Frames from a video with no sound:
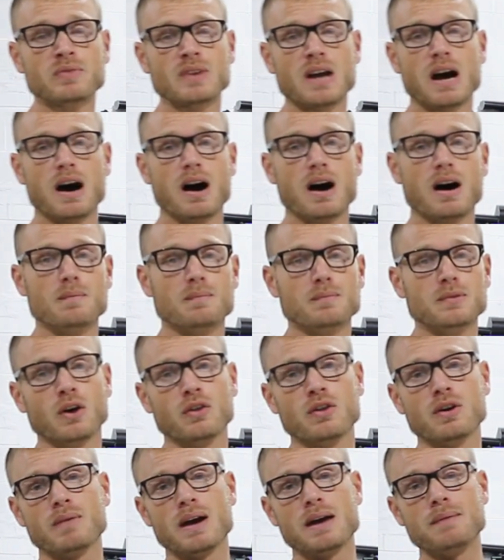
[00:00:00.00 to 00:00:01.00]
You know,
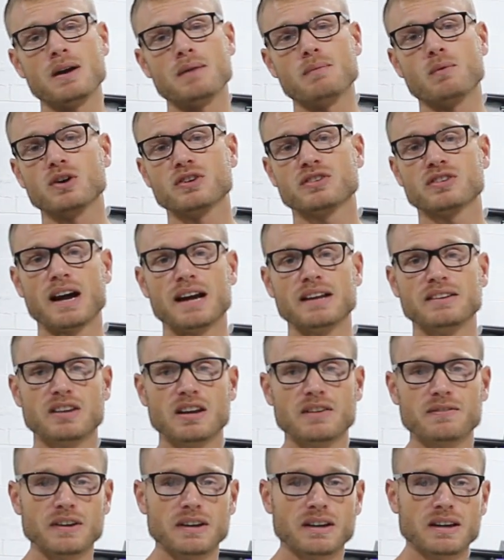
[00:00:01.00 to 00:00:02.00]
there may be a more
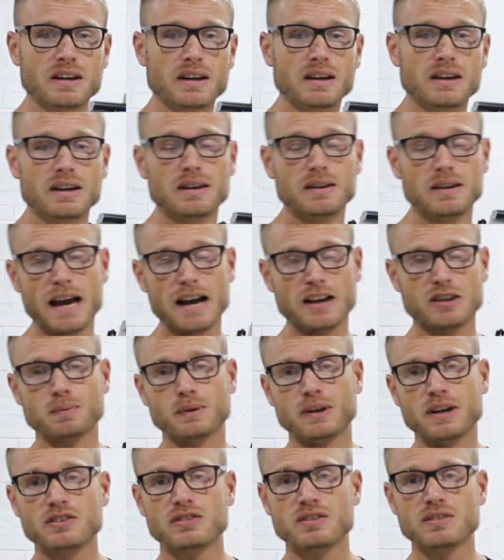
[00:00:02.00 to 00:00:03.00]
scientific
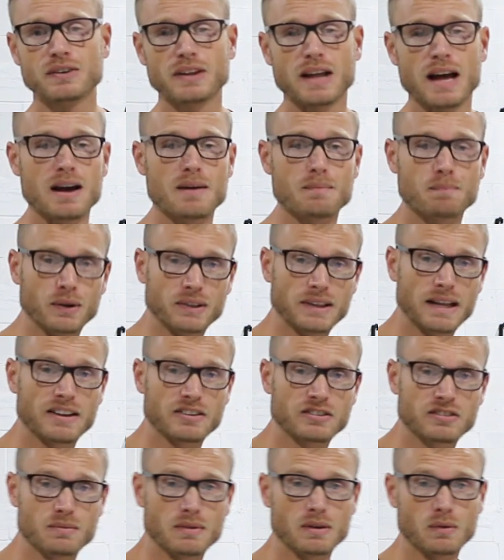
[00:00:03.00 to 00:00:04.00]
explanation for that, but
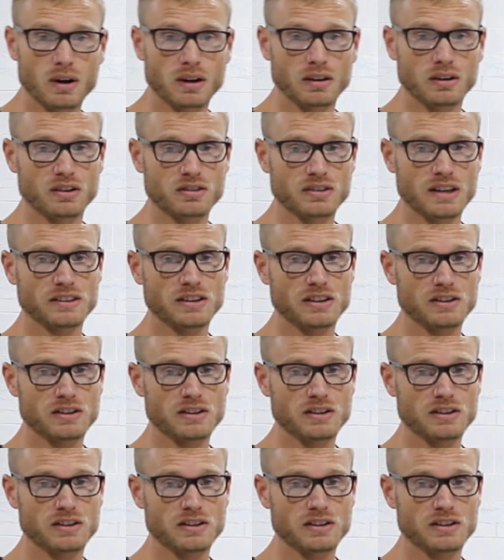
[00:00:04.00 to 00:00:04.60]
that's to me what it looks like.